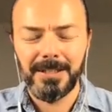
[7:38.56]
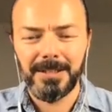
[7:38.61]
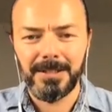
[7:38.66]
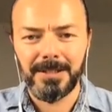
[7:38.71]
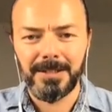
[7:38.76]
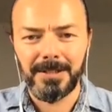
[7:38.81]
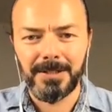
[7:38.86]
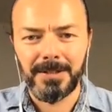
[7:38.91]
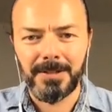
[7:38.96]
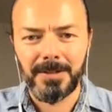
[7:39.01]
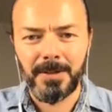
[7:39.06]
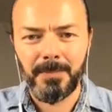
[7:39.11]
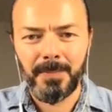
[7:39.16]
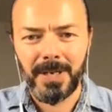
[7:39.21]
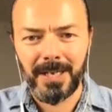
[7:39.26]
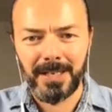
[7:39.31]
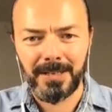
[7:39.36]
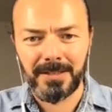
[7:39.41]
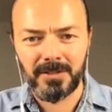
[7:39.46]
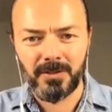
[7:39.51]
Uh, the
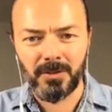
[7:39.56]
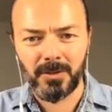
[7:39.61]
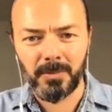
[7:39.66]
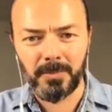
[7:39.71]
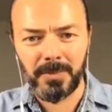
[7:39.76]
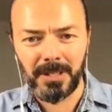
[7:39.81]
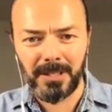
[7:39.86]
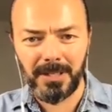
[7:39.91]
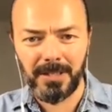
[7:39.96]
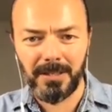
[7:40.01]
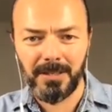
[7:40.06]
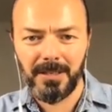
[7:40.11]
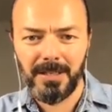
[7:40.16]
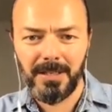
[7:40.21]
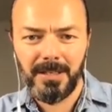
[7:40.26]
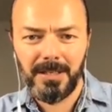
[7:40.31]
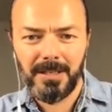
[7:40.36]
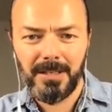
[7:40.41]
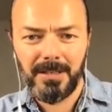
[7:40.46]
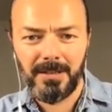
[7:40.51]
pen is going to be
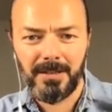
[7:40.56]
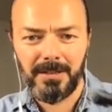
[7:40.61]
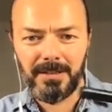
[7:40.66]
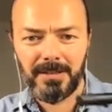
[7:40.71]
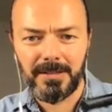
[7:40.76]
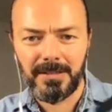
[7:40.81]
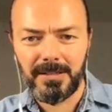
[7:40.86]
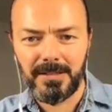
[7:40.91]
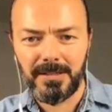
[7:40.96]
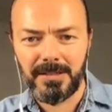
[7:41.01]
this